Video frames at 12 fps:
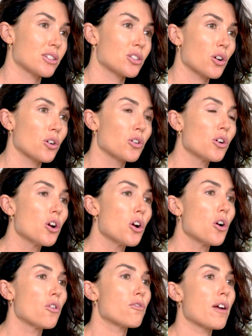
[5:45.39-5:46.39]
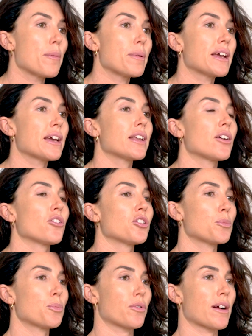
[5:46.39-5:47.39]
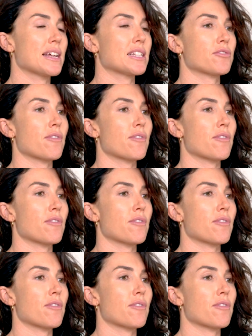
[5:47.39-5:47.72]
So rubbing it on the breast,